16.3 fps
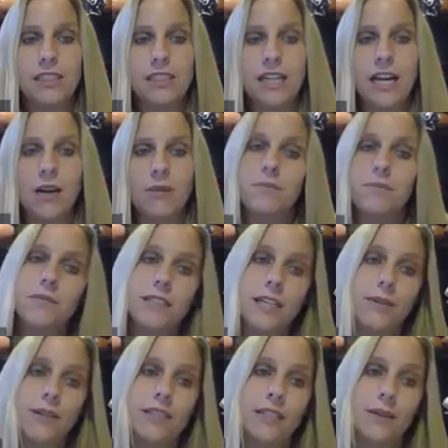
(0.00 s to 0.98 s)
to help
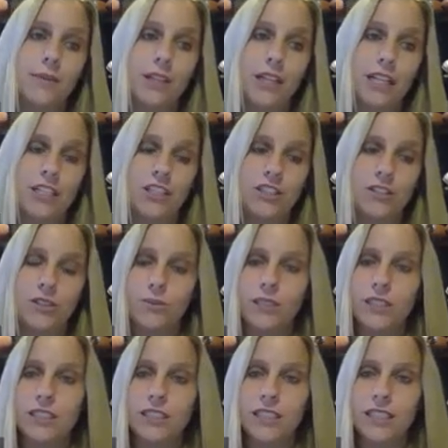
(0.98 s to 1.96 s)
deal with some of the issues
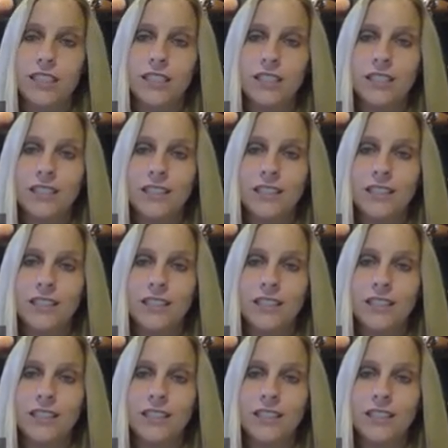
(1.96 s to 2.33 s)
we see?